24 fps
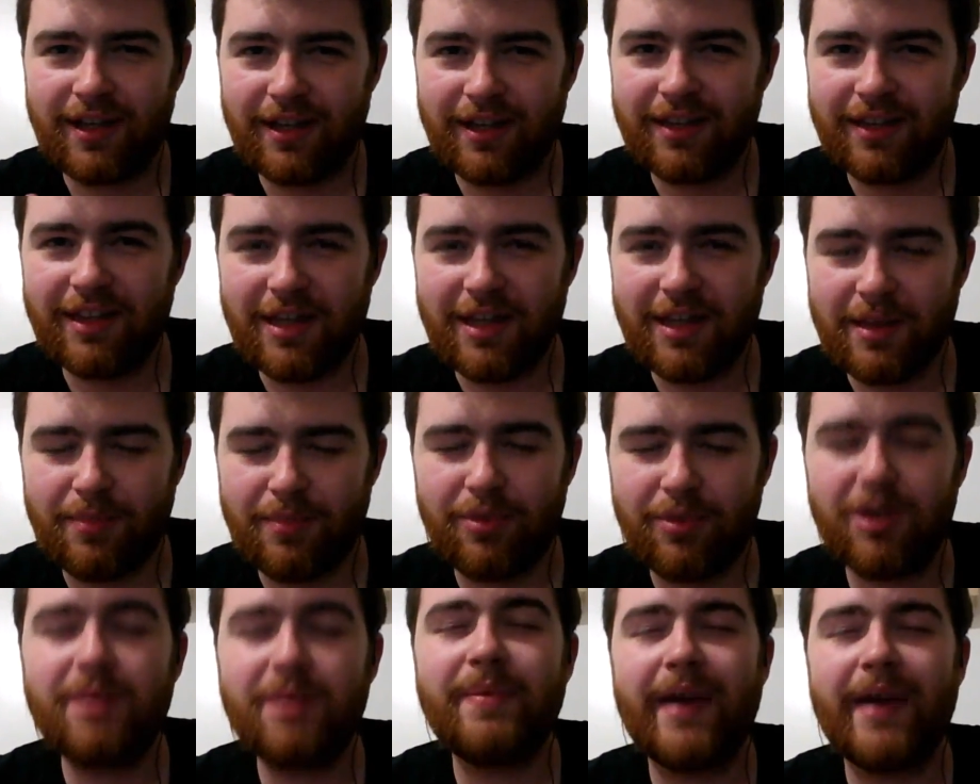the
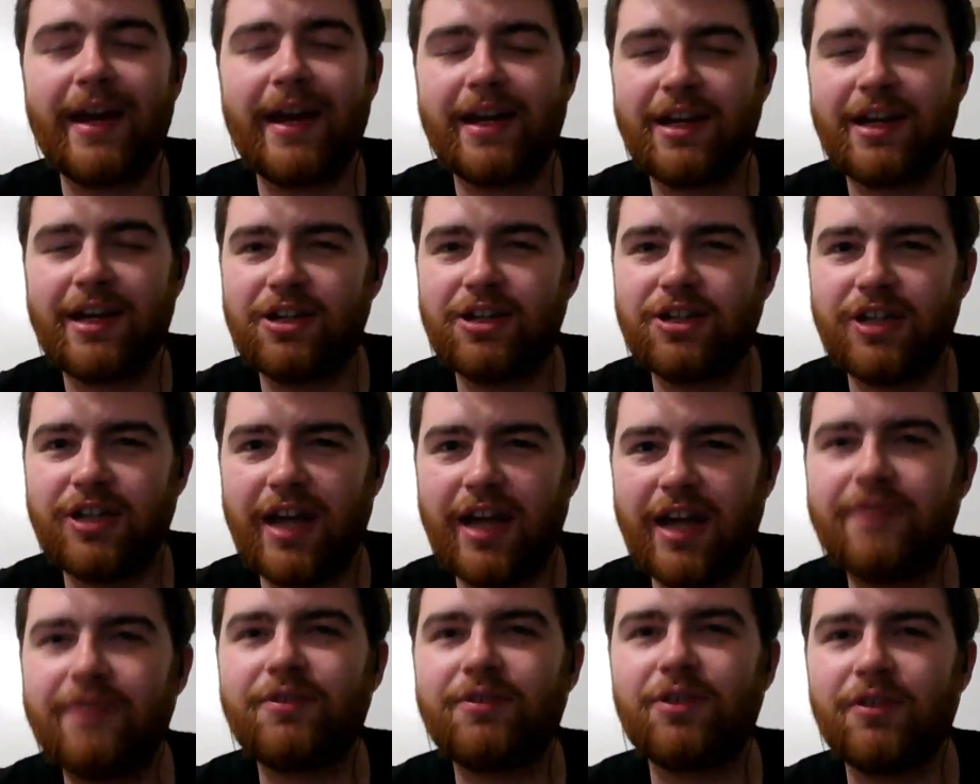prepackaged
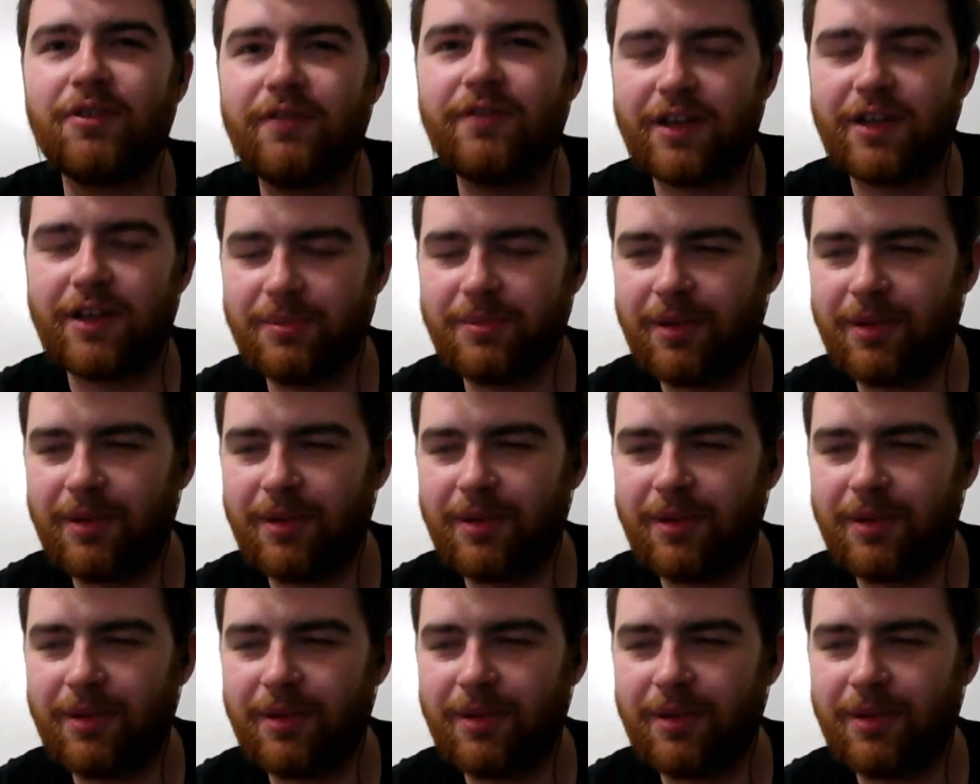After Effects